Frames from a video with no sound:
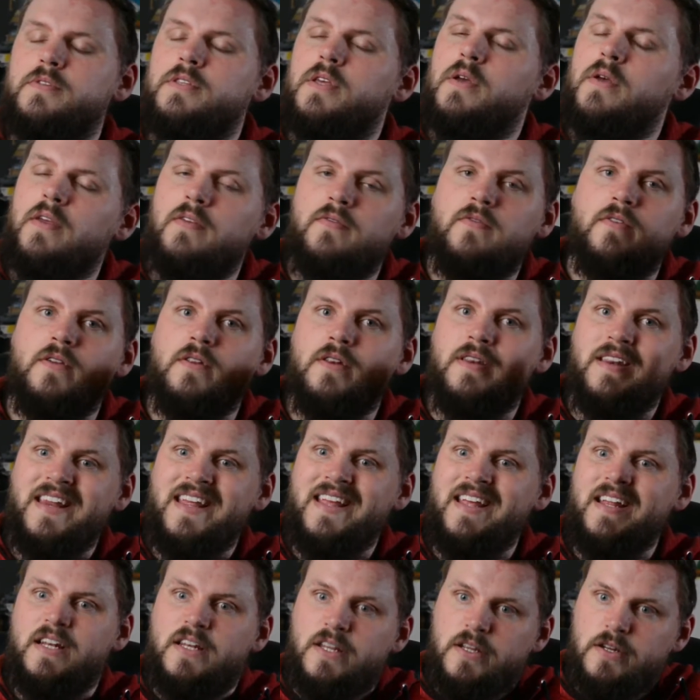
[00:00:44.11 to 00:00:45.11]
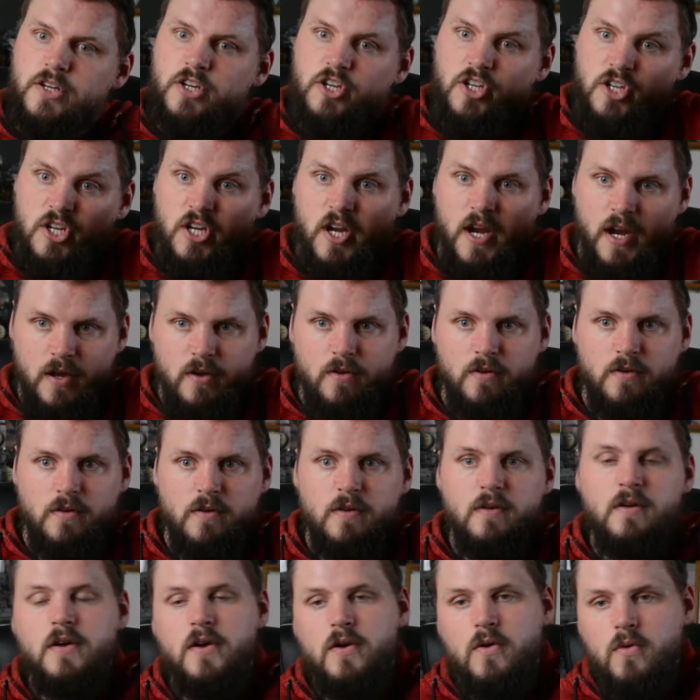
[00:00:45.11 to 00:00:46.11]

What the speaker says: so if you need to just check on